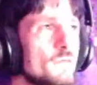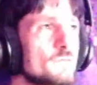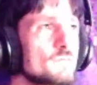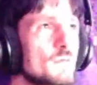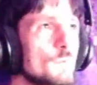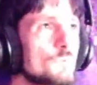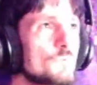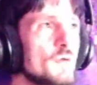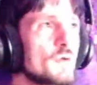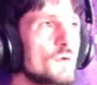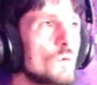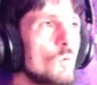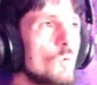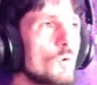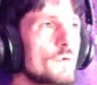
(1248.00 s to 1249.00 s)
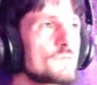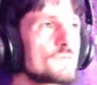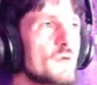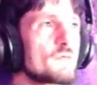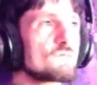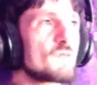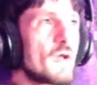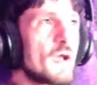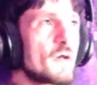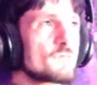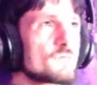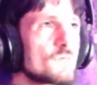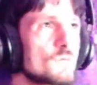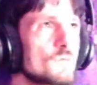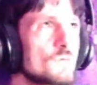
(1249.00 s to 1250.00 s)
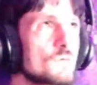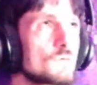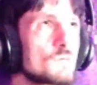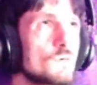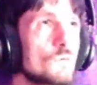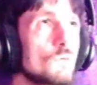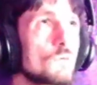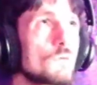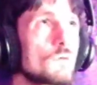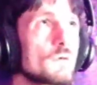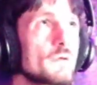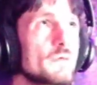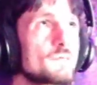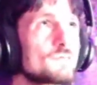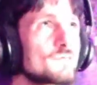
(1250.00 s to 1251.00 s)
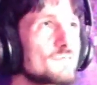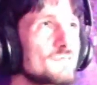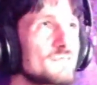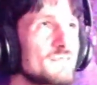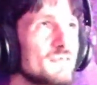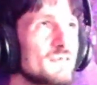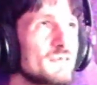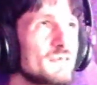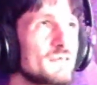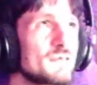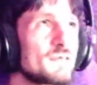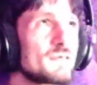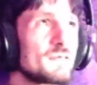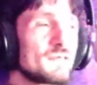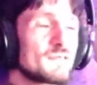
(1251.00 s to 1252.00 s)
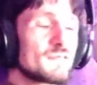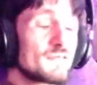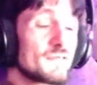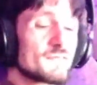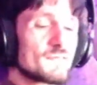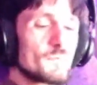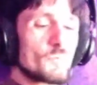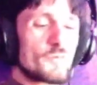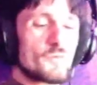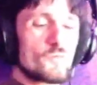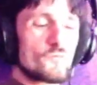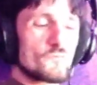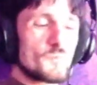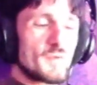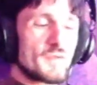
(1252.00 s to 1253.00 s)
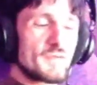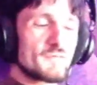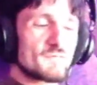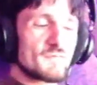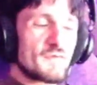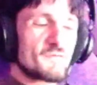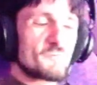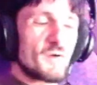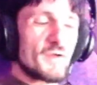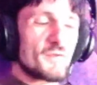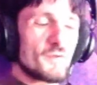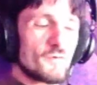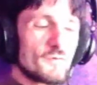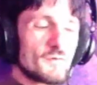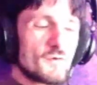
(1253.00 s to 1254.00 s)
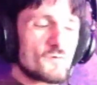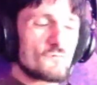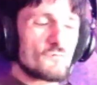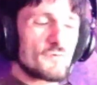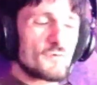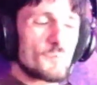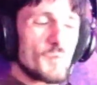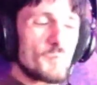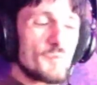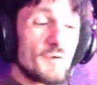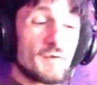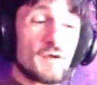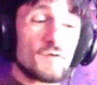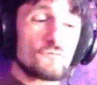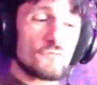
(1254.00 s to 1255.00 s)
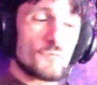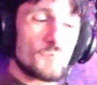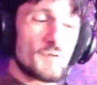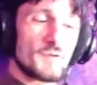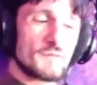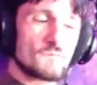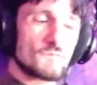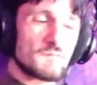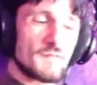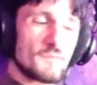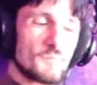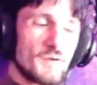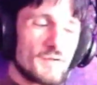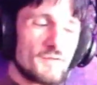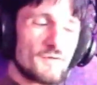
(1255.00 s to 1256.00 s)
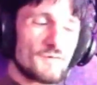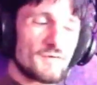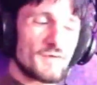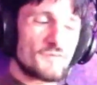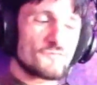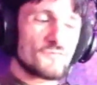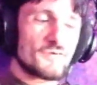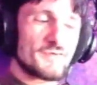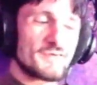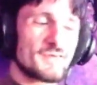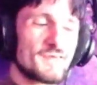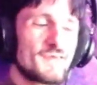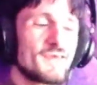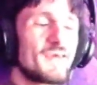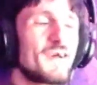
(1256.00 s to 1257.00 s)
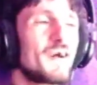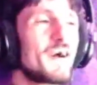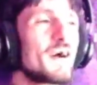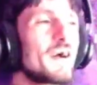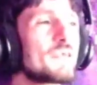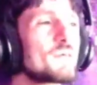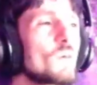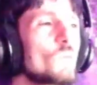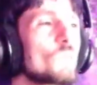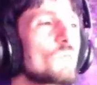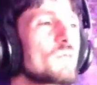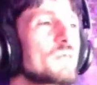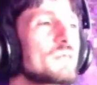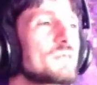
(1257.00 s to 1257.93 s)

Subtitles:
something, or it's a vassal, or it's someone who's being enslaved by another country, maybe a country being enslaved by another country. I don't really